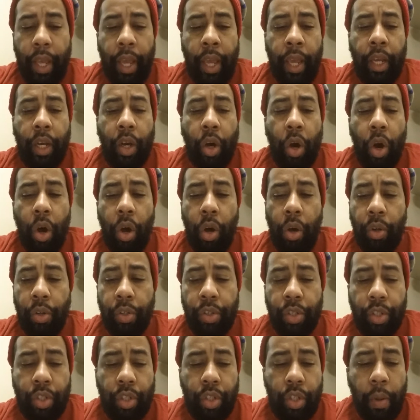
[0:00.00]
It
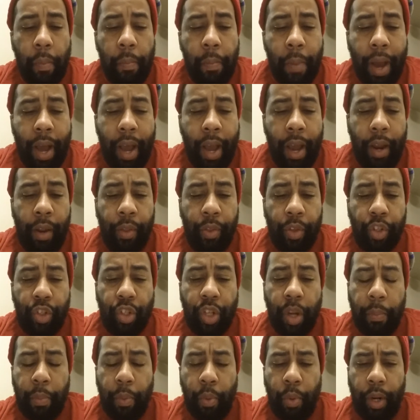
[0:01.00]
calls to mind the
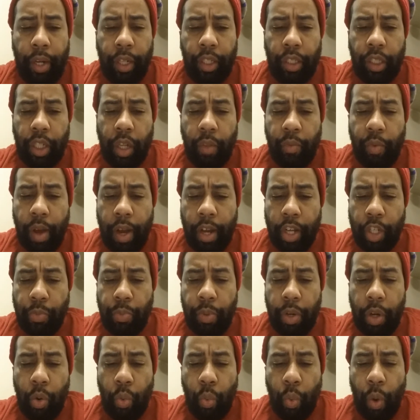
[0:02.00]
separation of
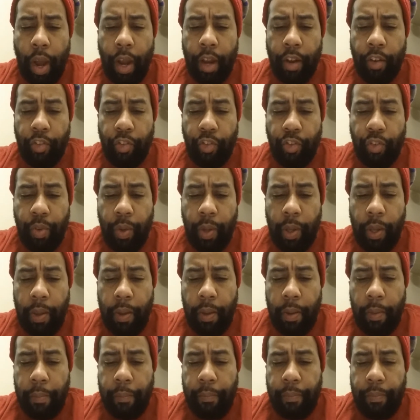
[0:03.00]
husband and wife,
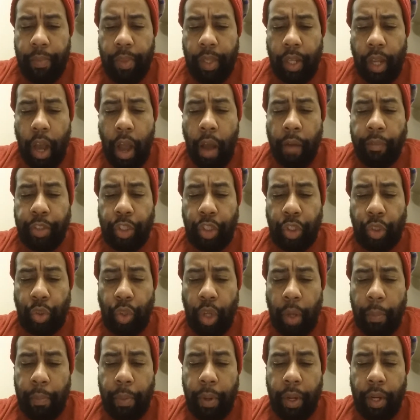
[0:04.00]
of
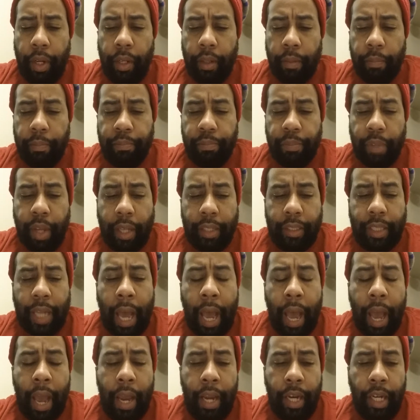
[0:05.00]
stripping,
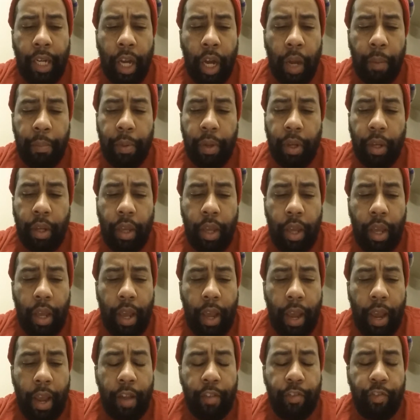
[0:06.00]
tying up,
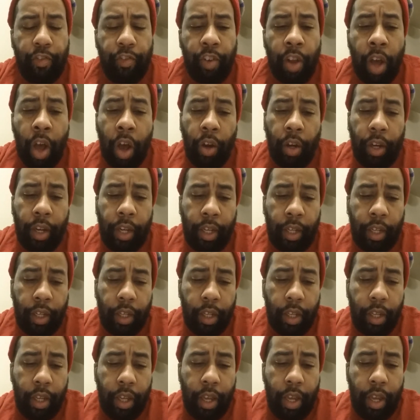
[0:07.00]
and flogging,
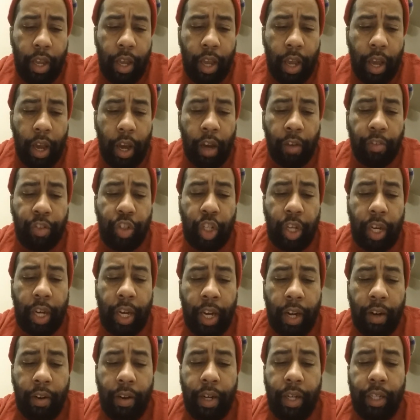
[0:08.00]
of
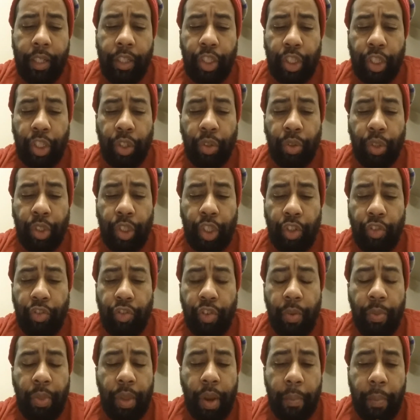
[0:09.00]
tearing children
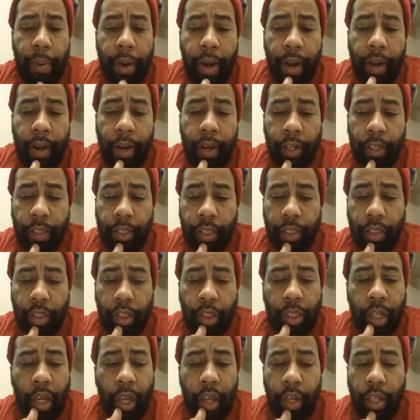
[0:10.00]
from their parents and
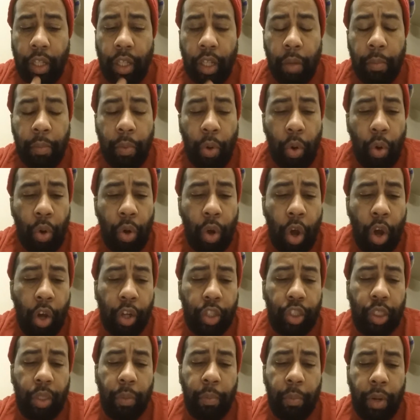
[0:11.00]
selling them on
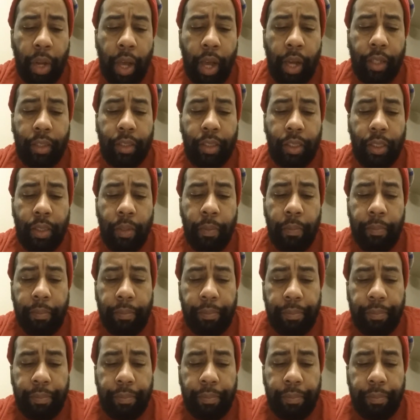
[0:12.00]
auction blocks.